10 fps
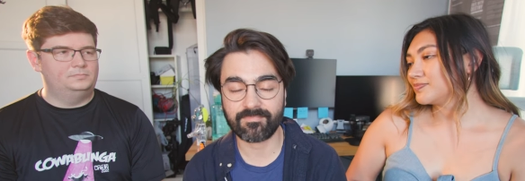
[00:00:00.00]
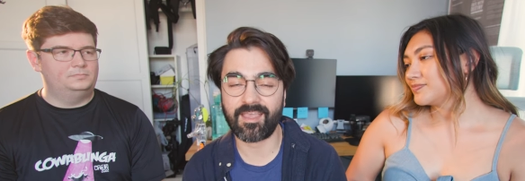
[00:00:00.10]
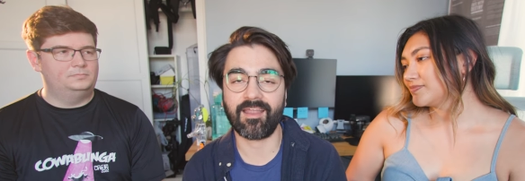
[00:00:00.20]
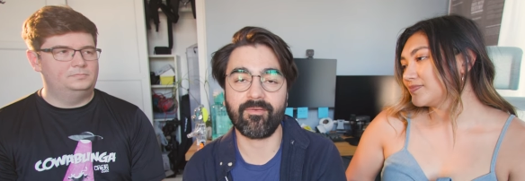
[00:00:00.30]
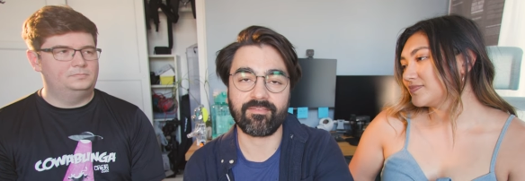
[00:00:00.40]

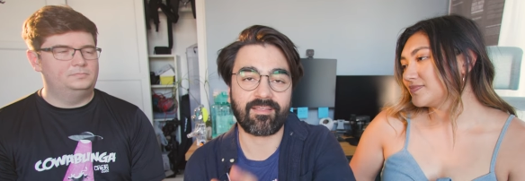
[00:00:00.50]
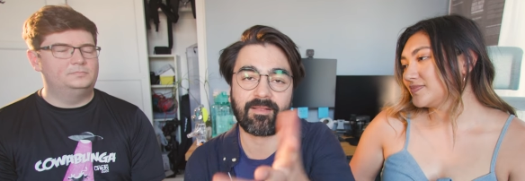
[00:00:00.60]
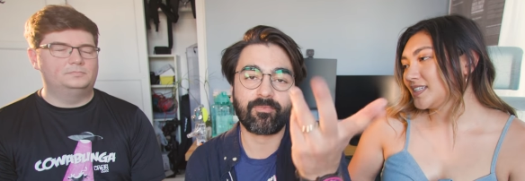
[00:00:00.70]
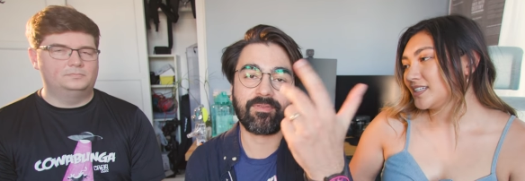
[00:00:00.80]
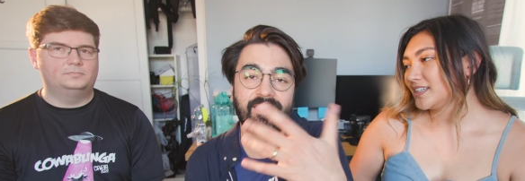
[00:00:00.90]
Speaker 1: yeah, anyways,
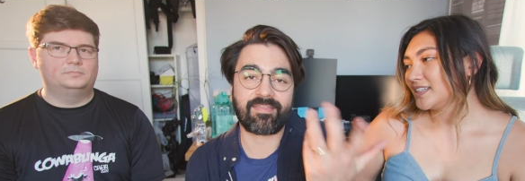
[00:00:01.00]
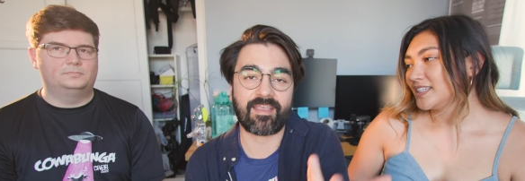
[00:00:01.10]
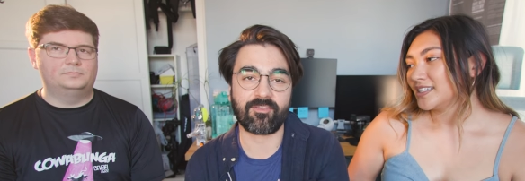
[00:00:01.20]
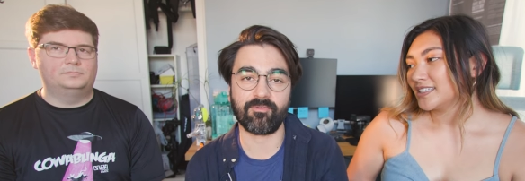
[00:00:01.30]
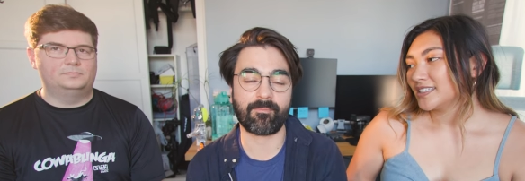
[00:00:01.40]
I just yeah. want to say
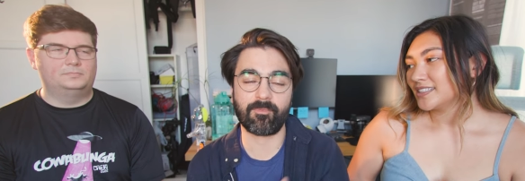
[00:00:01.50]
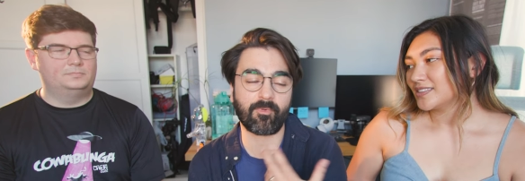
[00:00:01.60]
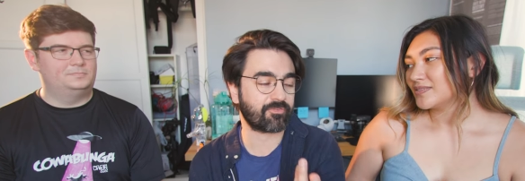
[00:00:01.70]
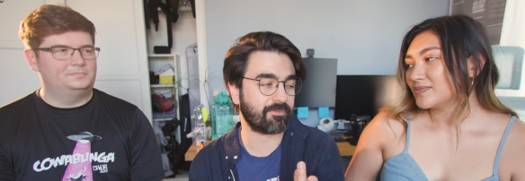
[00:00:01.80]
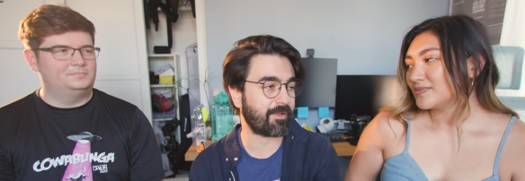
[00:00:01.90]
thank you. I'm
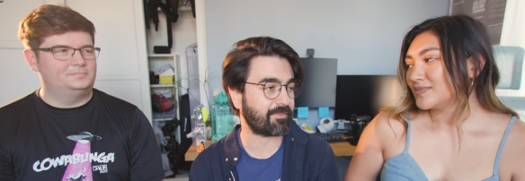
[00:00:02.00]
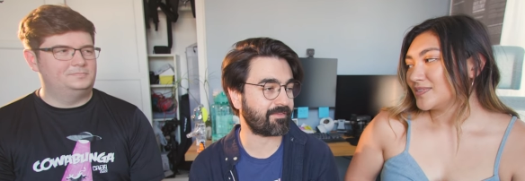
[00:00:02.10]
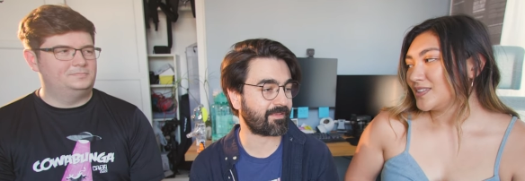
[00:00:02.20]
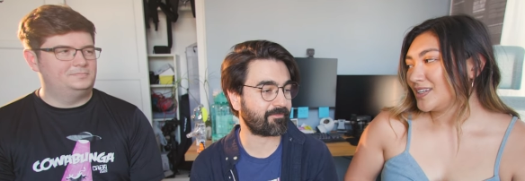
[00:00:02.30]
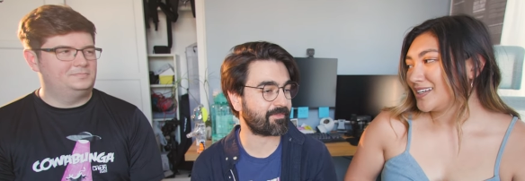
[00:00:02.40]
emotional
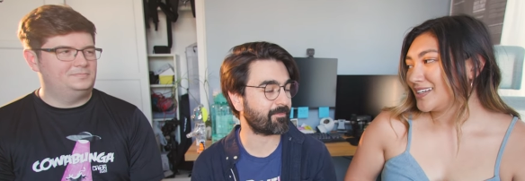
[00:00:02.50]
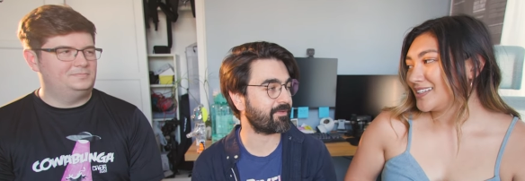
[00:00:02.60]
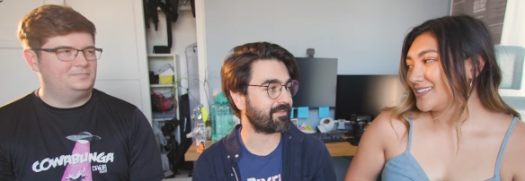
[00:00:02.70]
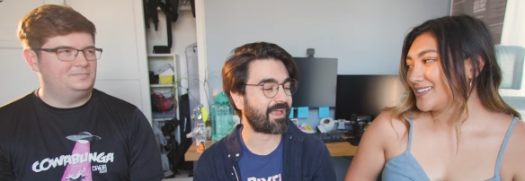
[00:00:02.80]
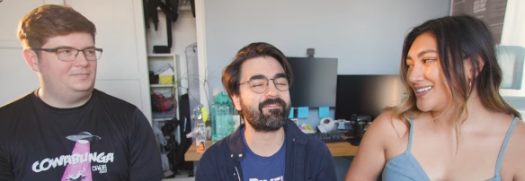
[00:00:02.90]
about this yeah. for
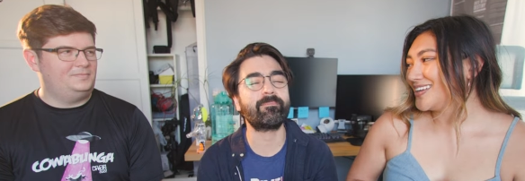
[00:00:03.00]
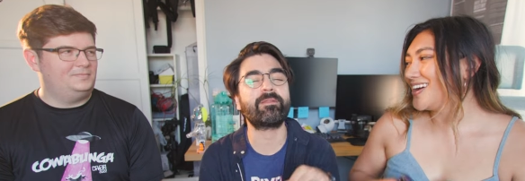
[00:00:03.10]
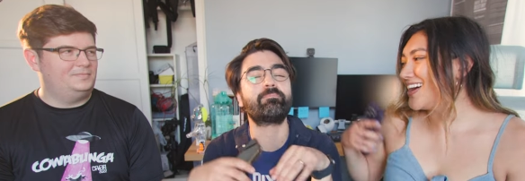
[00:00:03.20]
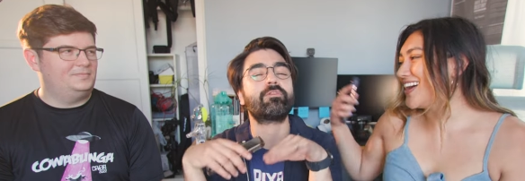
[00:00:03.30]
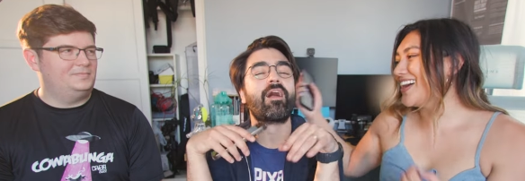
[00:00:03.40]
some reason. I have a
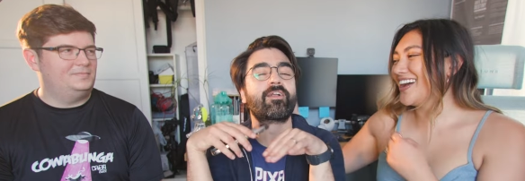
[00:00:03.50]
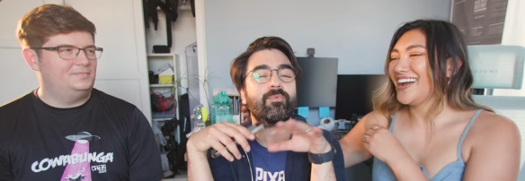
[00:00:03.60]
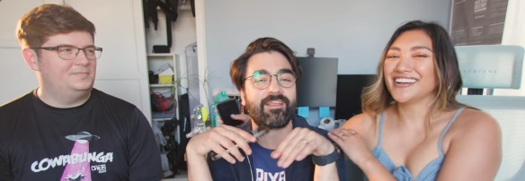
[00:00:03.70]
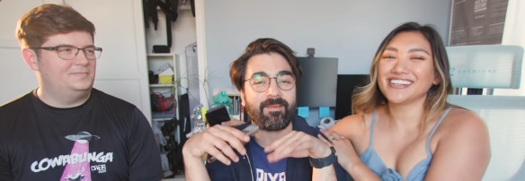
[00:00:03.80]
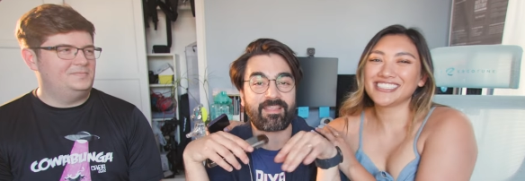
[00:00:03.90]
bit of
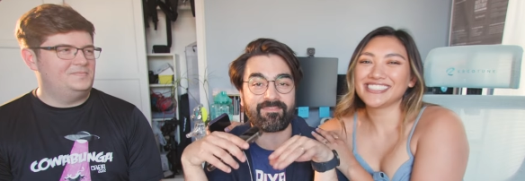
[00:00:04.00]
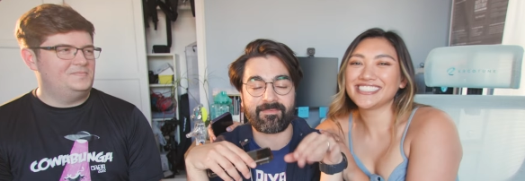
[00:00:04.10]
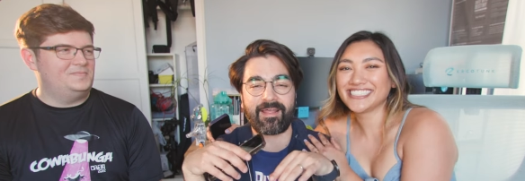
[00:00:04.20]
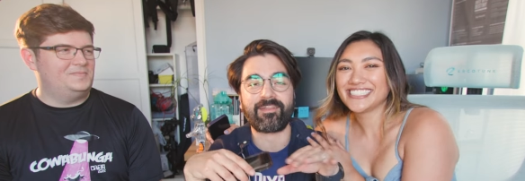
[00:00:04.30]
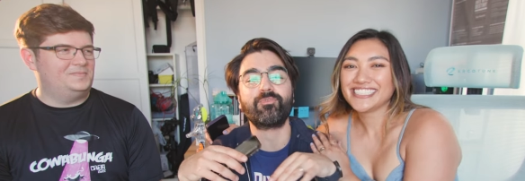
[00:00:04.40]
block when it comes to
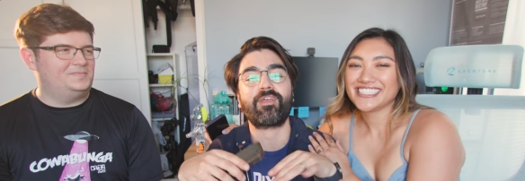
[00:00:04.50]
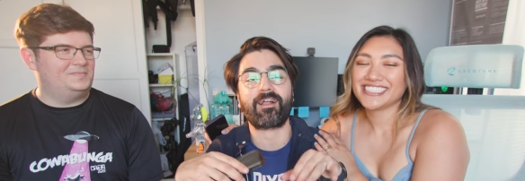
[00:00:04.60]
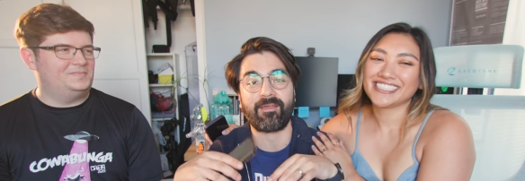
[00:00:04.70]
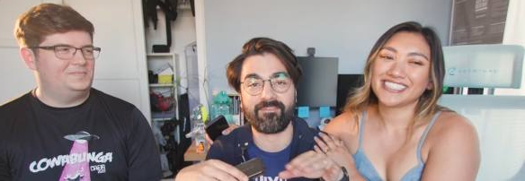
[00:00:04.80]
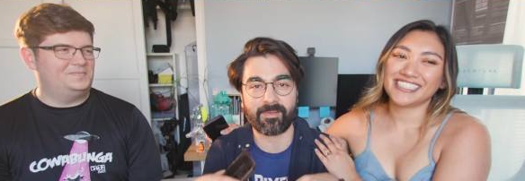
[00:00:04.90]
AV Byte. I don't
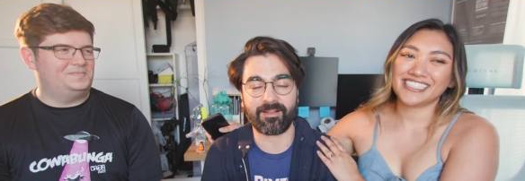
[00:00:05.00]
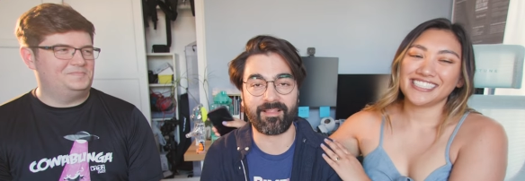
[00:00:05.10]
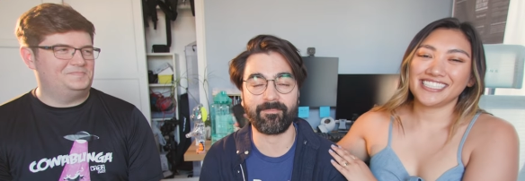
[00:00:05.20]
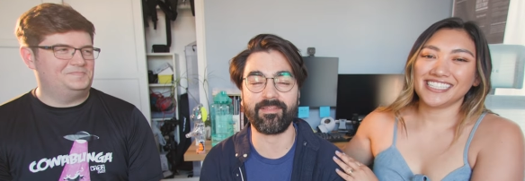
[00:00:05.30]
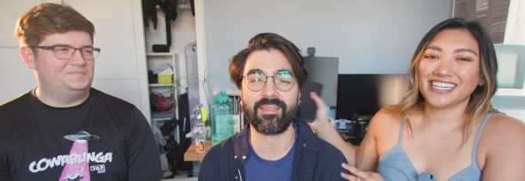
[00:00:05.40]
talk about AV Byte
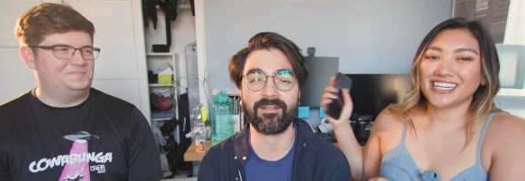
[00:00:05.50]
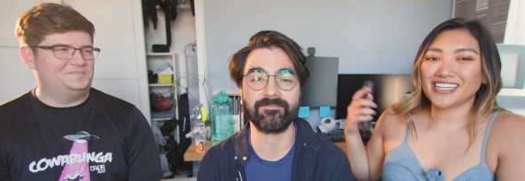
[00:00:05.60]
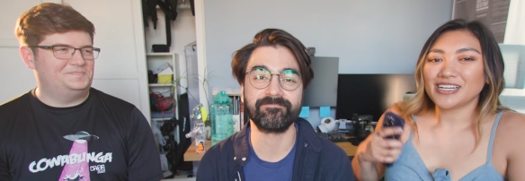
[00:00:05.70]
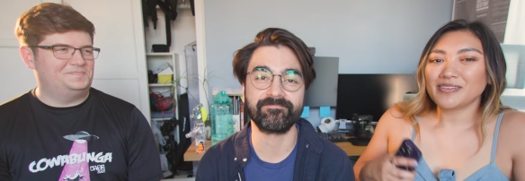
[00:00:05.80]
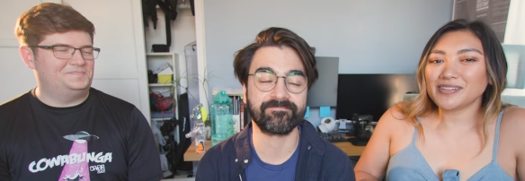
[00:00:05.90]
a lot, yeah. but
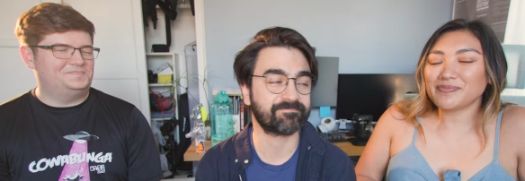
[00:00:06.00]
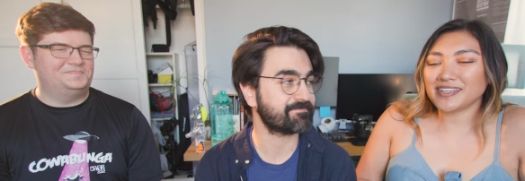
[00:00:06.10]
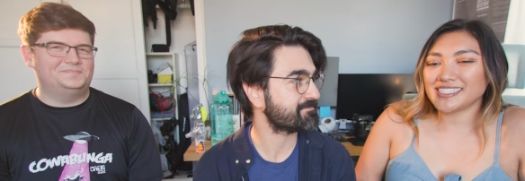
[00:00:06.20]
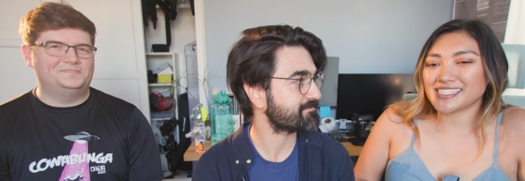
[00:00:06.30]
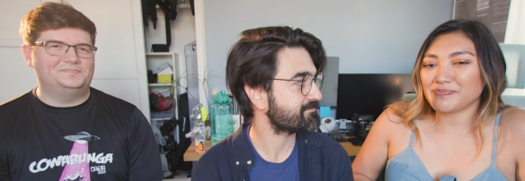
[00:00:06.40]
yeah.
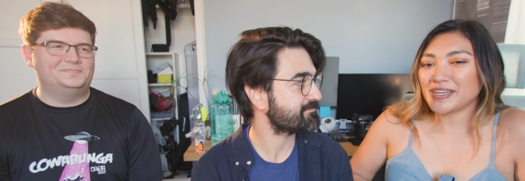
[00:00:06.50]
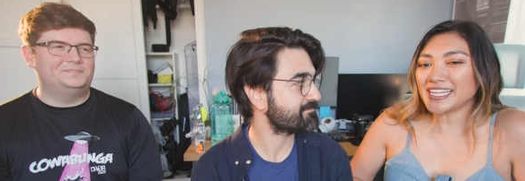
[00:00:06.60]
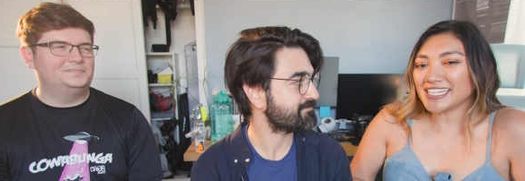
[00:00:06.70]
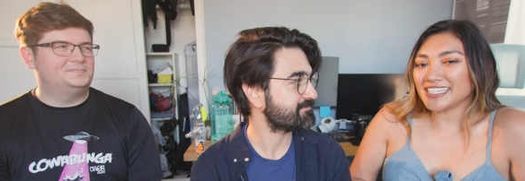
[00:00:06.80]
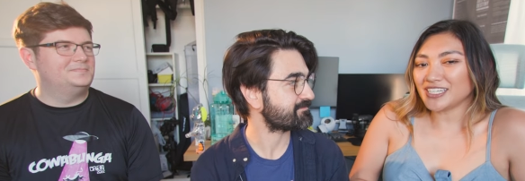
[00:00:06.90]
Speaker 2: It, it's,
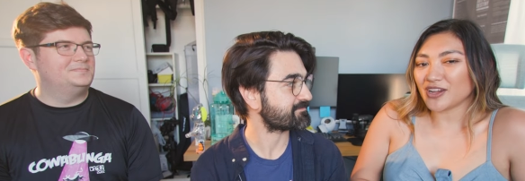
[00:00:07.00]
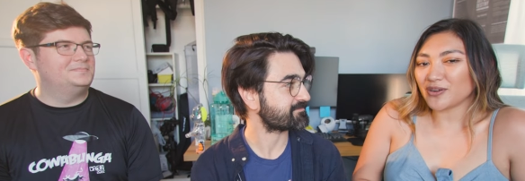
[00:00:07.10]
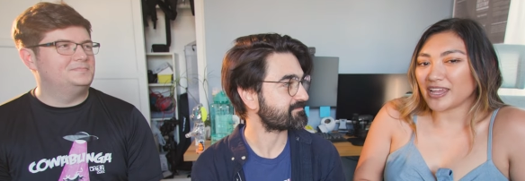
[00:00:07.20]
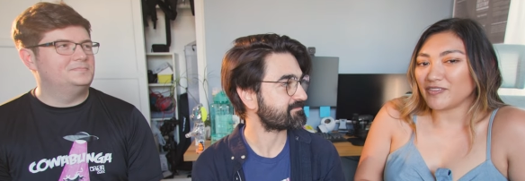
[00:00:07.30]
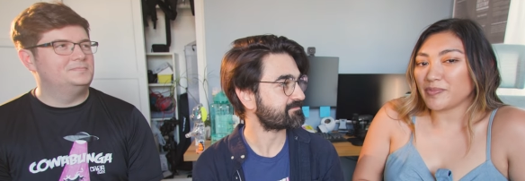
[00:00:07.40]
but it, you
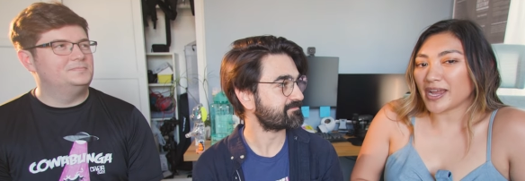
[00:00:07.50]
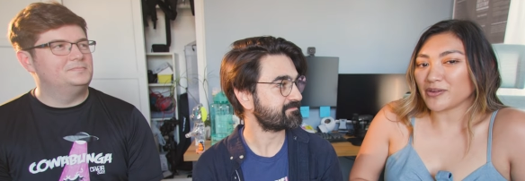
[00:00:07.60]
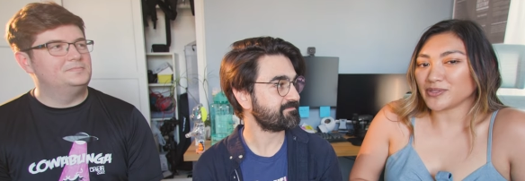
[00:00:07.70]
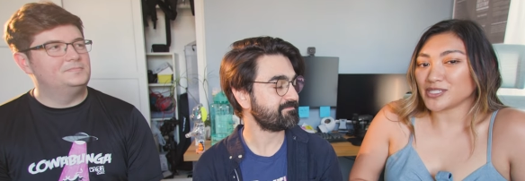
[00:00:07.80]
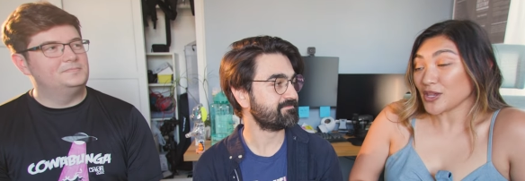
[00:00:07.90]
know, AV
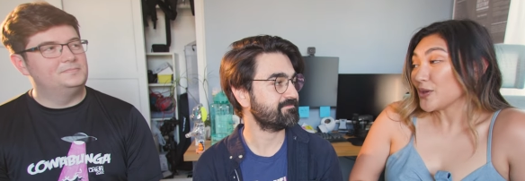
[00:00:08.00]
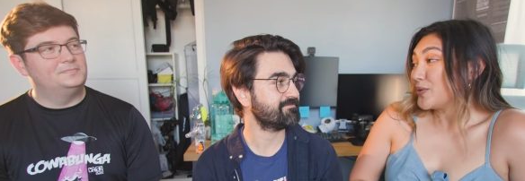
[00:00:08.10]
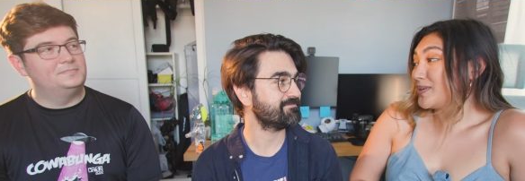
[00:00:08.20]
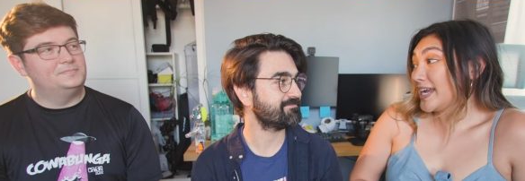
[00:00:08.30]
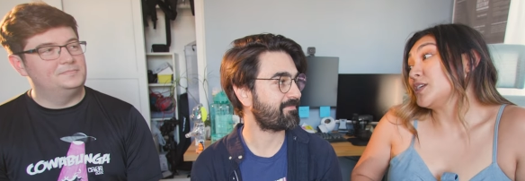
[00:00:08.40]
Byte was
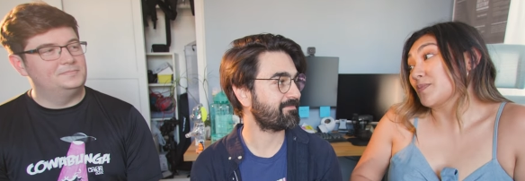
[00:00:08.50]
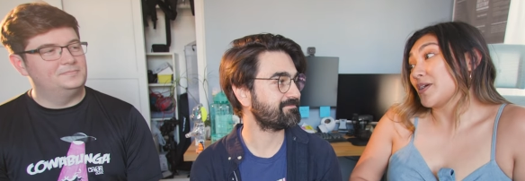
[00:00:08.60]
you and your